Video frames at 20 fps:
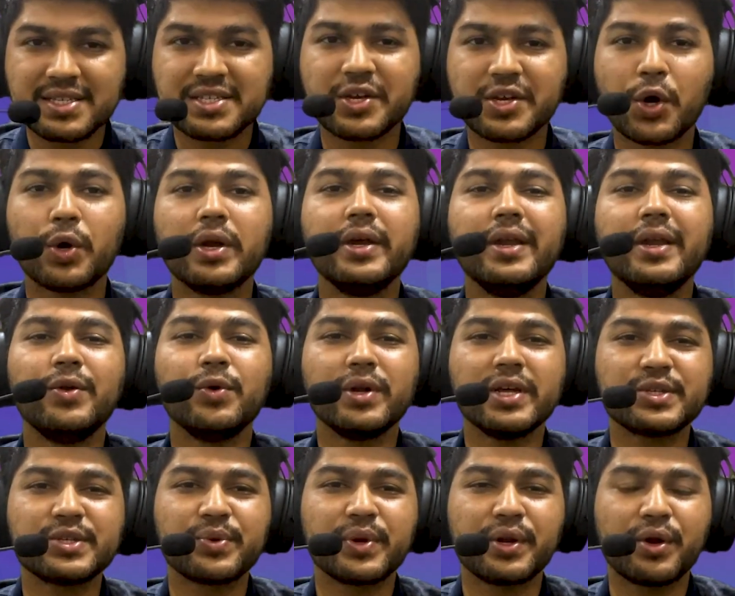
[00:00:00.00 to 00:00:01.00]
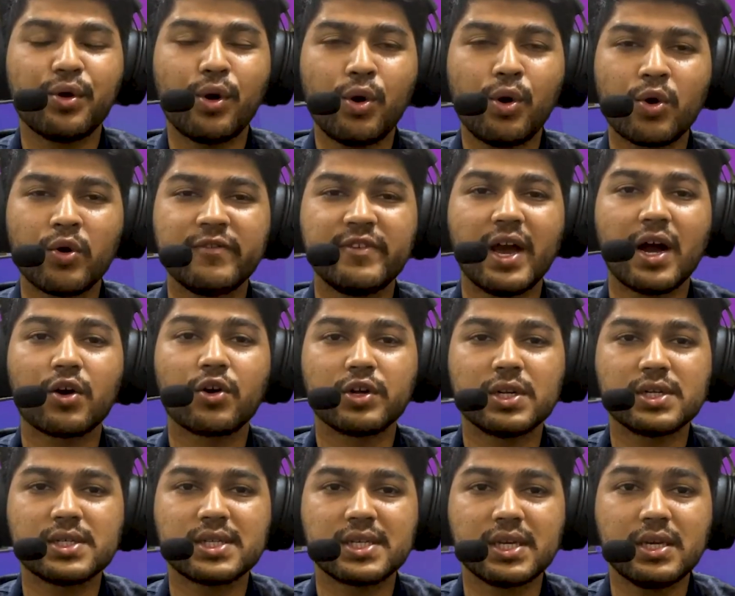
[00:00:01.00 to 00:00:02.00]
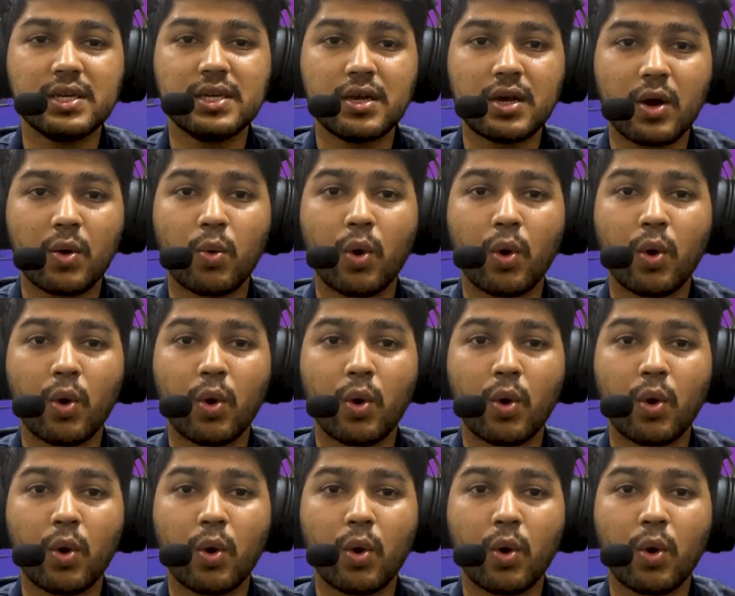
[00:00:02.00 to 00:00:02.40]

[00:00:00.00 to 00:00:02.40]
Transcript: So in today's video, we are gonna see